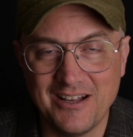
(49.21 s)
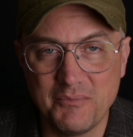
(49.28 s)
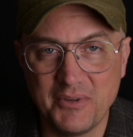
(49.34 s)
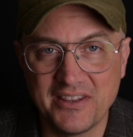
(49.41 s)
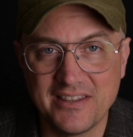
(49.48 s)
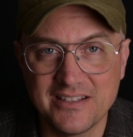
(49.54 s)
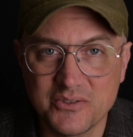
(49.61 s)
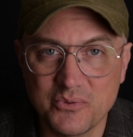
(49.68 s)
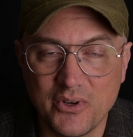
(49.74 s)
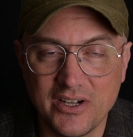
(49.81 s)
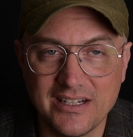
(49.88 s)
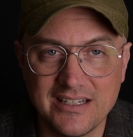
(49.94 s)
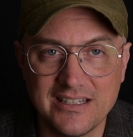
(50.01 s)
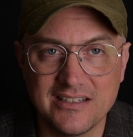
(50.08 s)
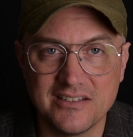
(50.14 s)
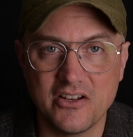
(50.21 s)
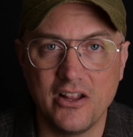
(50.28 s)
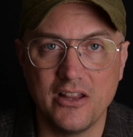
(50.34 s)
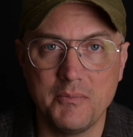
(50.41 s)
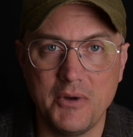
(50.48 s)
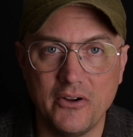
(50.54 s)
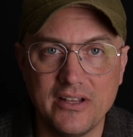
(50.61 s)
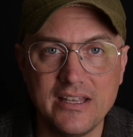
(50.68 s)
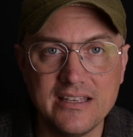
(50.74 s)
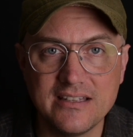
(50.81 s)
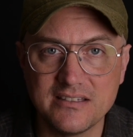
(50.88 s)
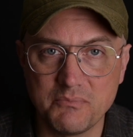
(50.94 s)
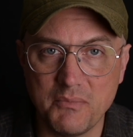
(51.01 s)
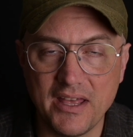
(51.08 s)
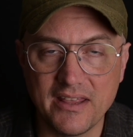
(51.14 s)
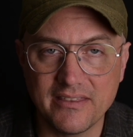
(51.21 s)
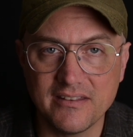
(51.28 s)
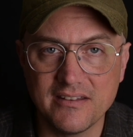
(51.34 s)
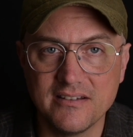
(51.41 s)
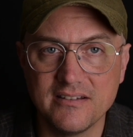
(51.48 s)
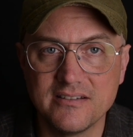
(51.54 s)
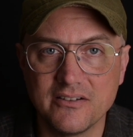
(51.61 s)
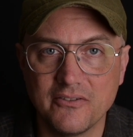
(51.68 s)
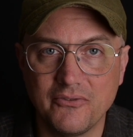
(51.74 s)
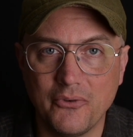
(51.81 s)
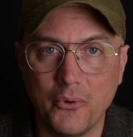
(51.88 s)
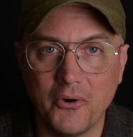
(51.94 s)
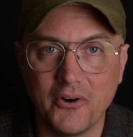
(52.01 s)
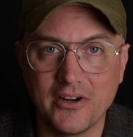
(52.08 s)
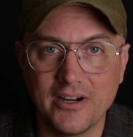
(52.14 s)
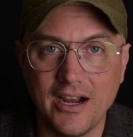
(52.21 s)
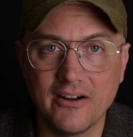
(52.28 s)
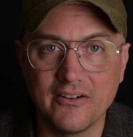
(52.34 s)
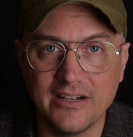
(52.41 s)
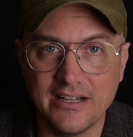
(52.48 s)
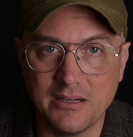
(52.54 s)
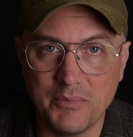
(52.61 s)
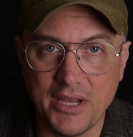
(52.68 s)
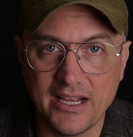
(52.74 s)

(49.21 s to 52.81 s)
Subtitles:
but this one is all about his methods for gardening,